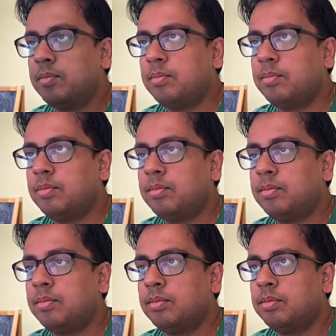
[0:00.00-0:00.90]

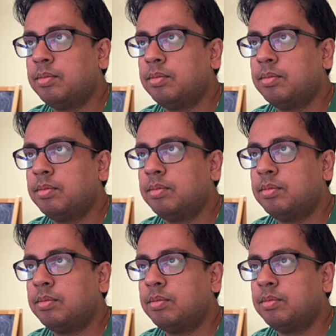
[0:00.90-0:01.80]

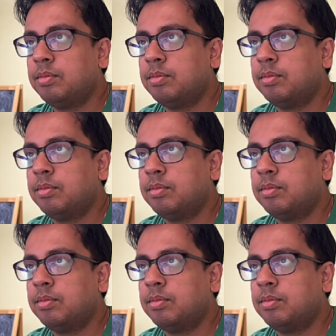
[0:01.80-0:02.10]
(silence)